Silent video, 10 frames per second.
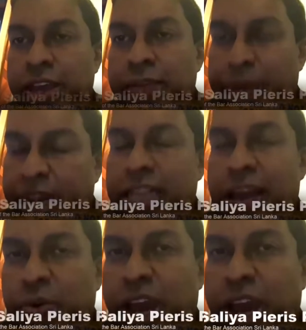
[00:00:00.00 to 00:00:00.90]
But then there
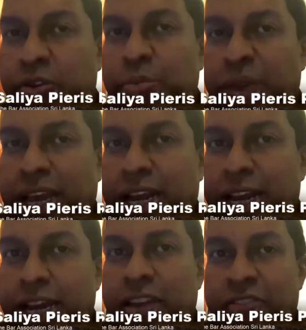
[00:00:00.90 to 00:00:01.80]
would have to be
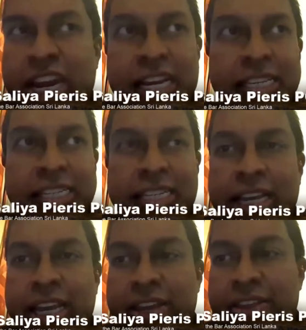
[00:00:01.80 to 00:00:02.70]
clear evidence
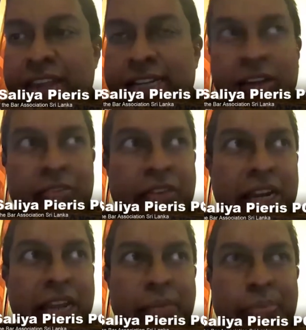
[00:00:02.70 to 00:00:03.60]
that
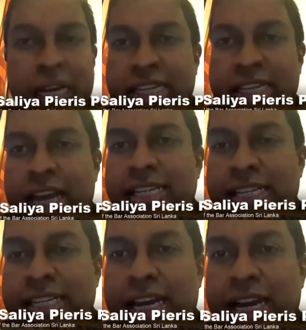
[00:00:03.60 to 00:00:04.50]
the person has,
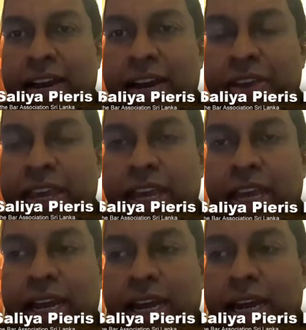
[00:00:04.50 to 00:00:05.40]
that
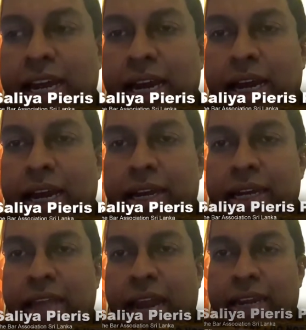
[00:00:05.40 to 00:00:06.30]

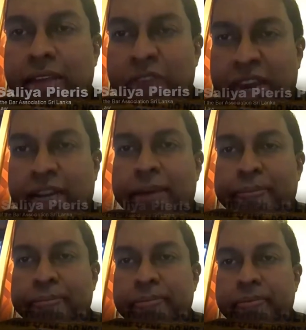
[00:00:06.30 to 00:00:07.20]
the victim
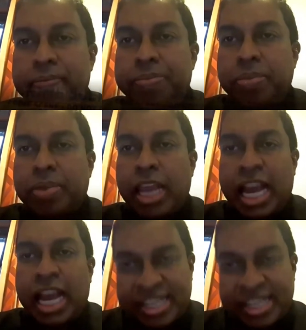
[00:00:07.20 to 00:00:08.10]

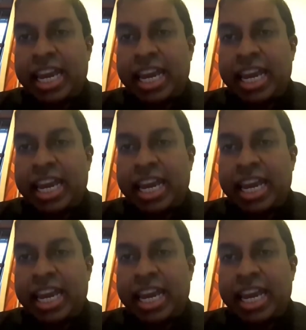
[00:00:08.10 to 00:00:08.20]
has died.